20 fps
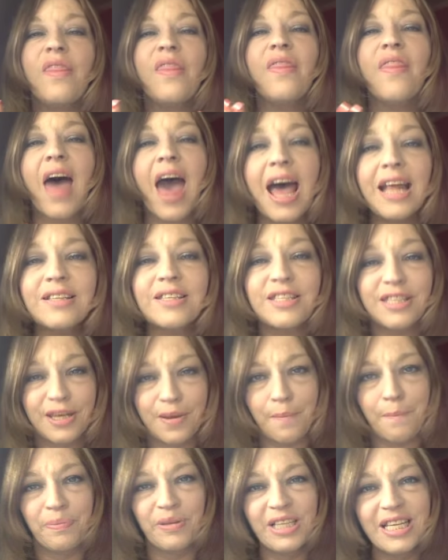that
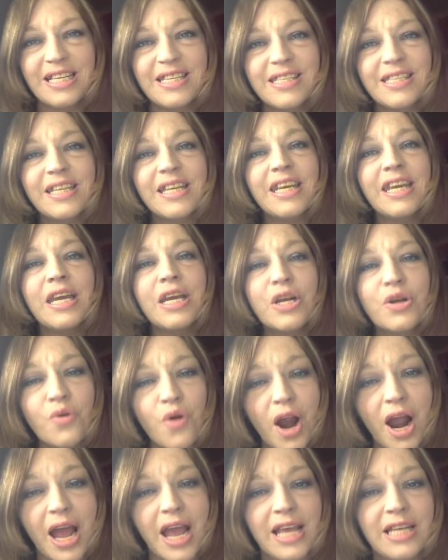simplicity in
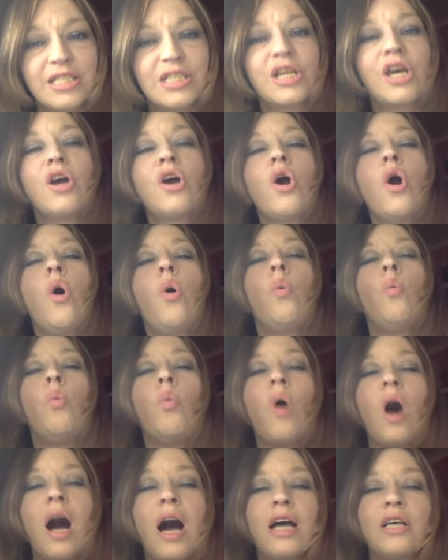Christ
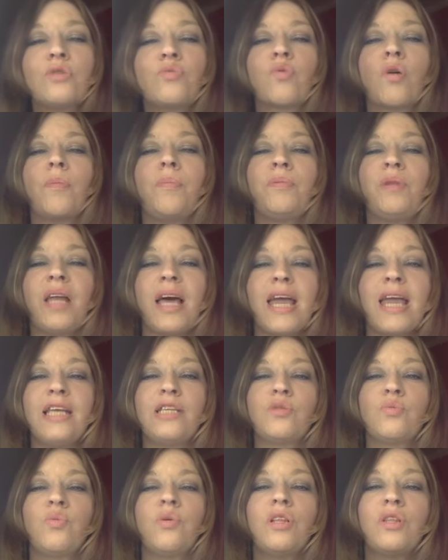was
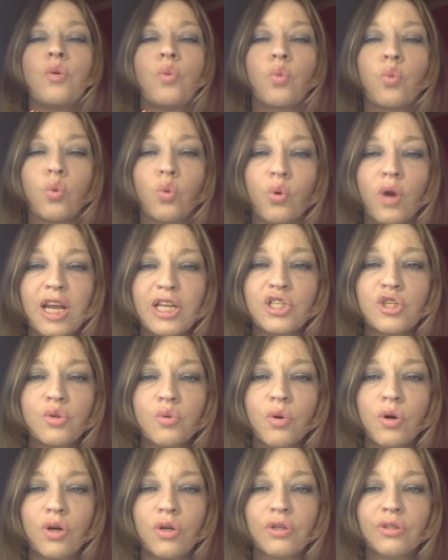replaced with
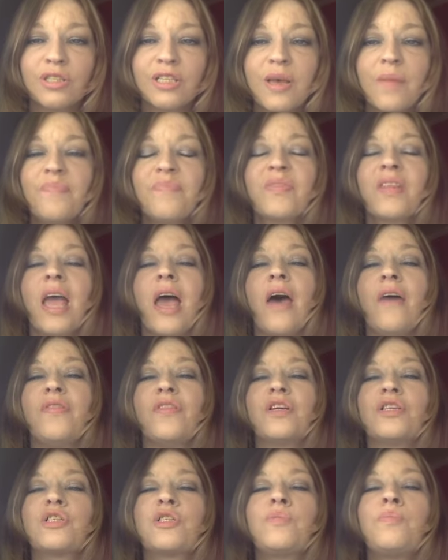rituals and
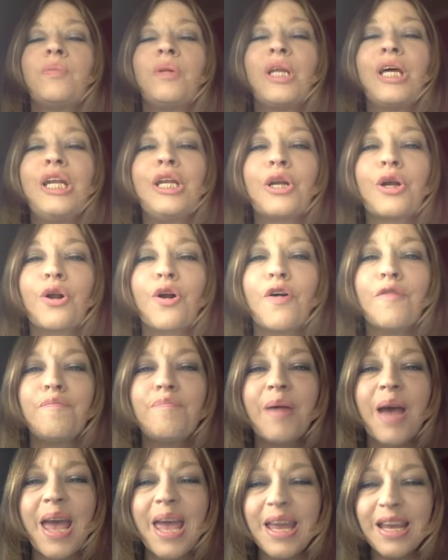the splendor of
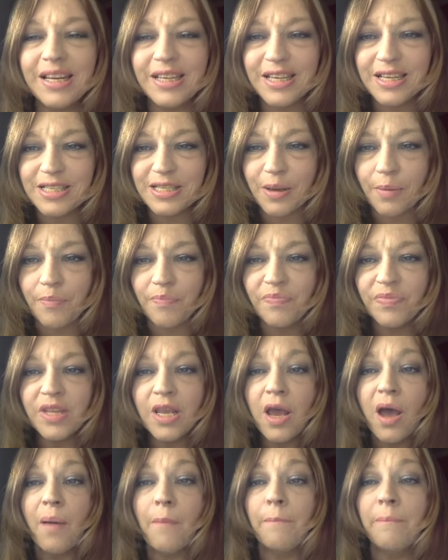paganism.
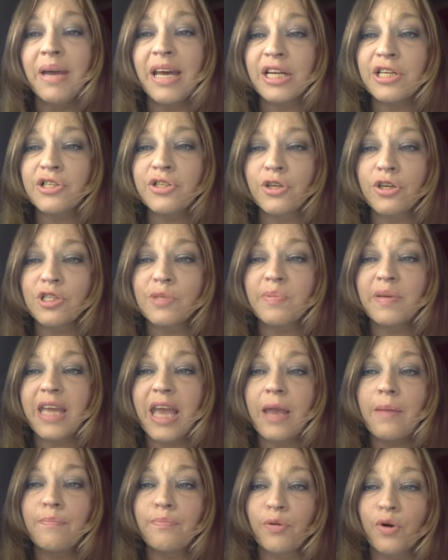Ministers
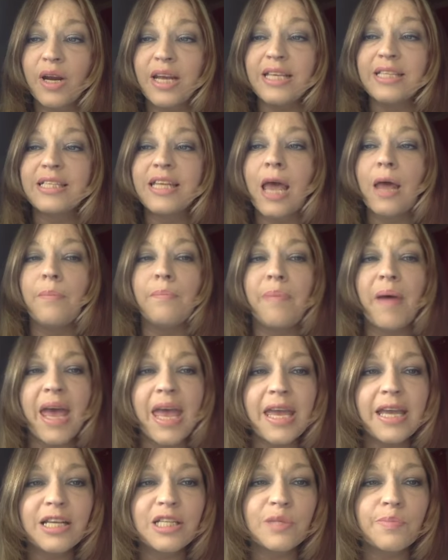became priests and
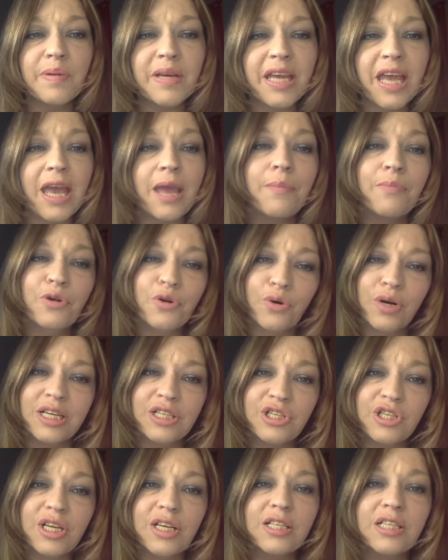pagans became
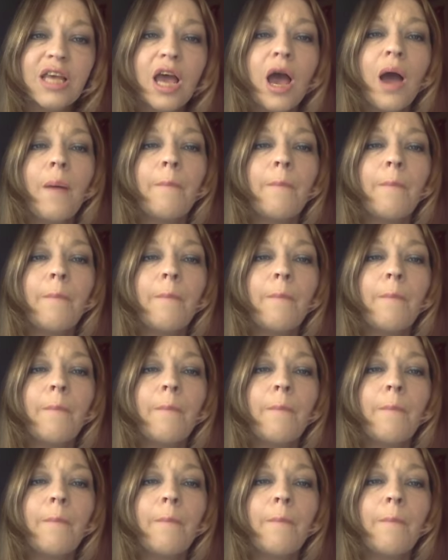Christians